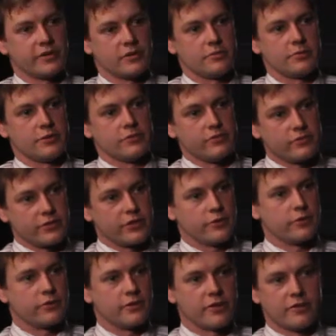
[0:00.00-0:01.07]
in terms of the
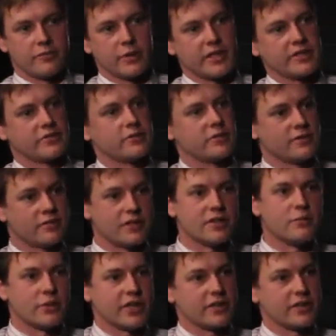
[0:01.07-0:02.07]
order of magnitude of the impact.